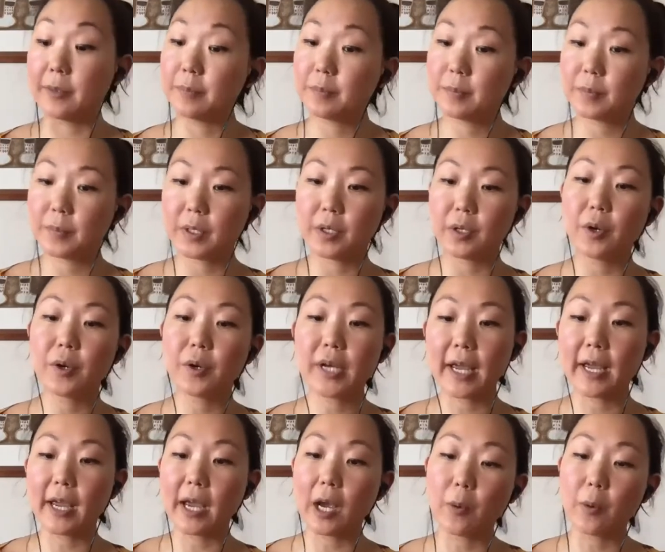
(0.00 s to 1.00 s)
You know, okay,
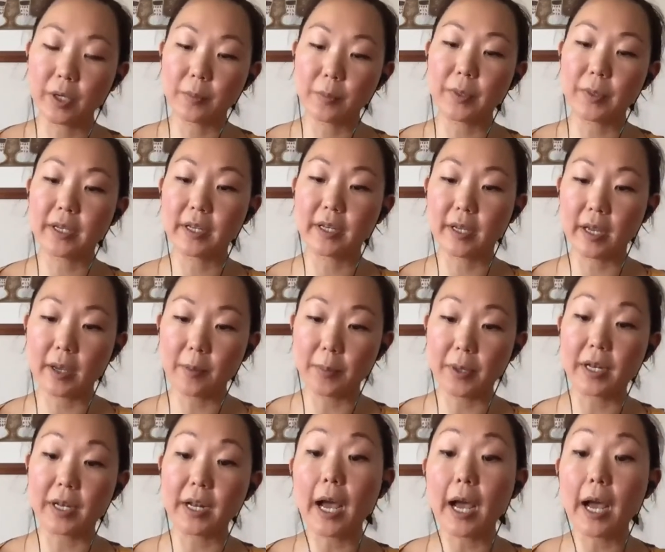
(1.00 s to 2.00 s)
I want to be a
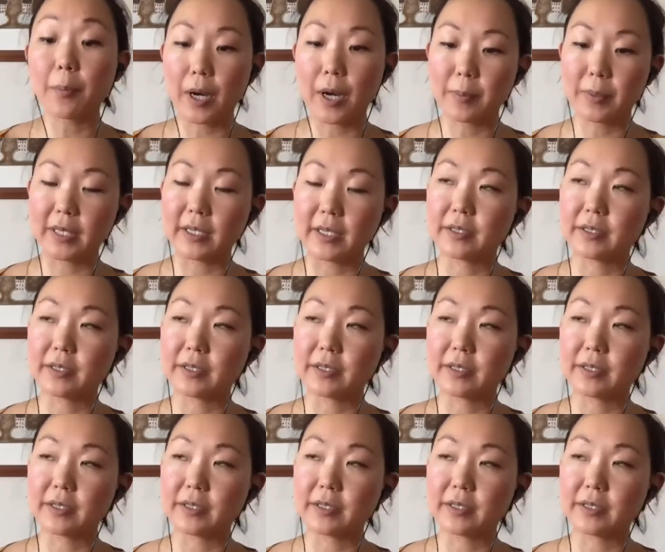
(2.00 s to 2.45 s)
better upright player.